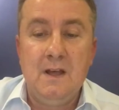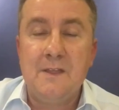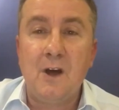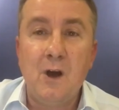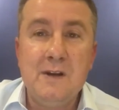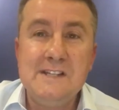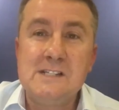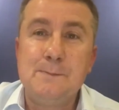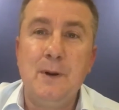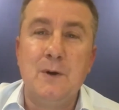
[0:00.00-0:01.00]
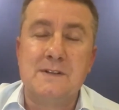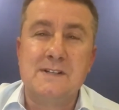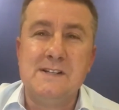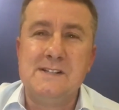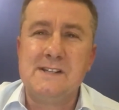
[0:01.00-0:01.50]
The Holy Spirit
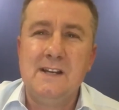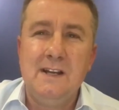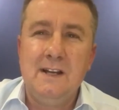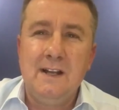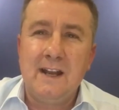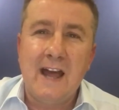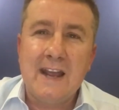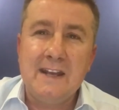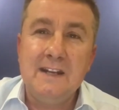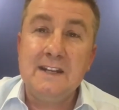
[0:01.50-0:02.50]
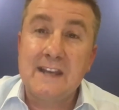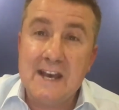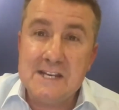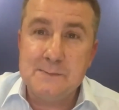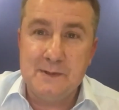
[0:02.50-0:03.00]
is like an
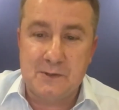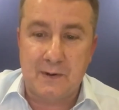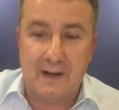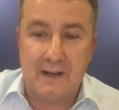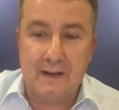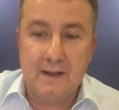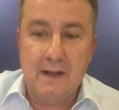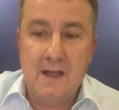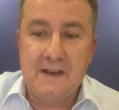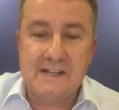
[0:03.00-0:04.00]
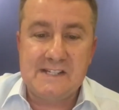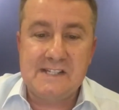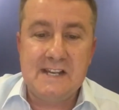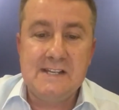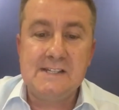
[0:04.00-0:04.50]
engagement ring that
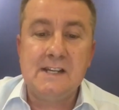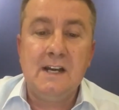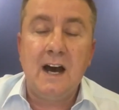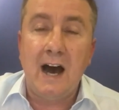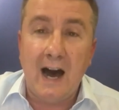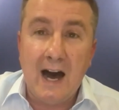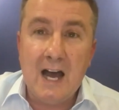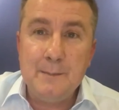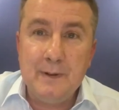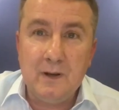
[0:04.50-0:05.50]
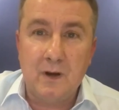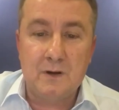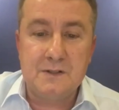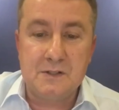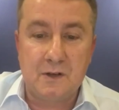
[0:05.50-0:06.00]
says, "I
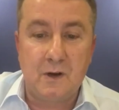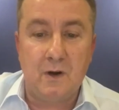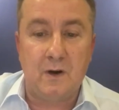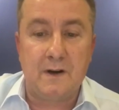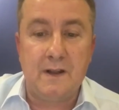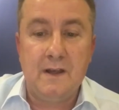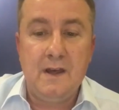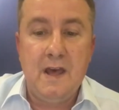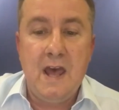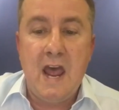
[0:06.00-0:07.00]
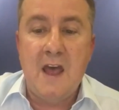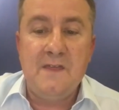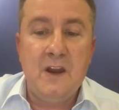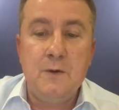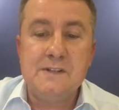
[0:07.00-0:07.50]
belong to God, and
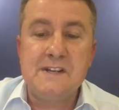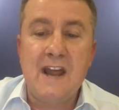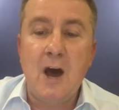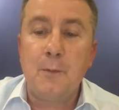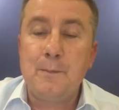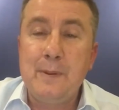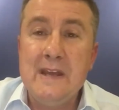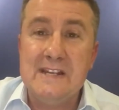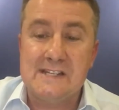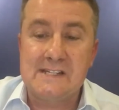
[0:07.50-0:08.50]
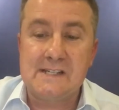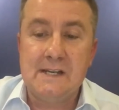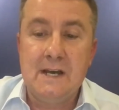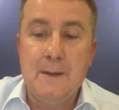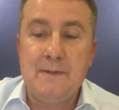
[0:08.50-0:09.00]
there is now peace
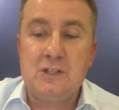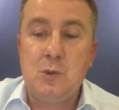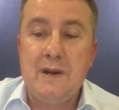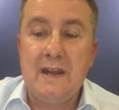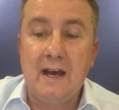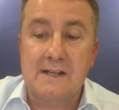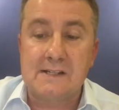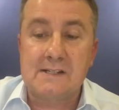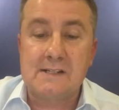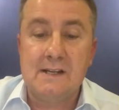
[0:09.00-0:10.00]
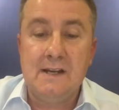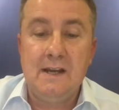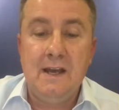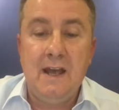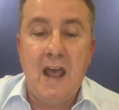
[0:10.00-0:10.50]
between us,
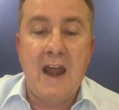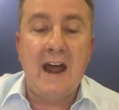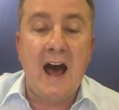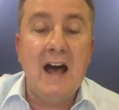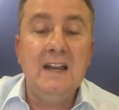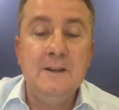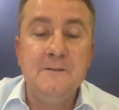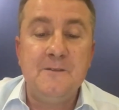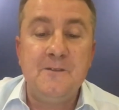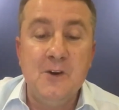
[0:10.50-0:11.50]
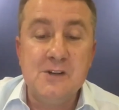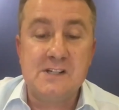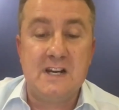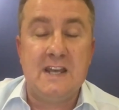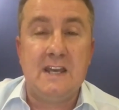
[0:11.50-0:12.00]
and I live
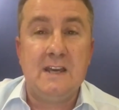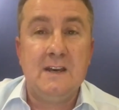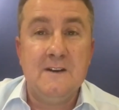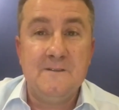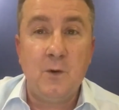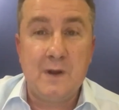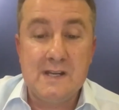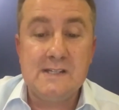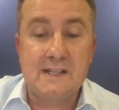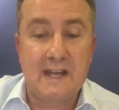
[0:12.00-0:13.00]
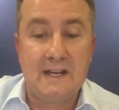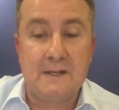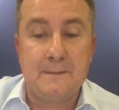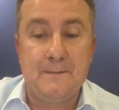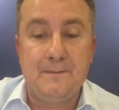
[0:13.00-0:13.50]
firstly for his
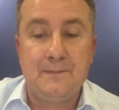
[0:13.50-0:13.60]
kingdom."